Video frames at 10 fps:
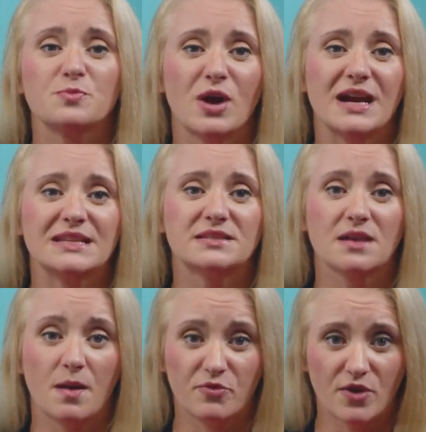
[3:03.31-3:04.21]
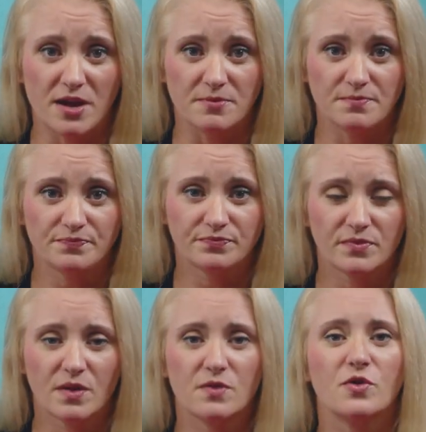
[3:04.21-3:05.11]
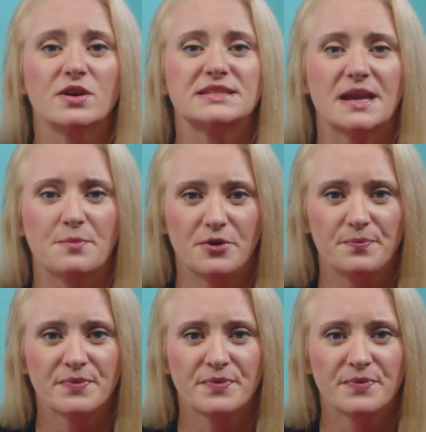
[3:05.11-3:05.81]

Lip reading: price up front. For example,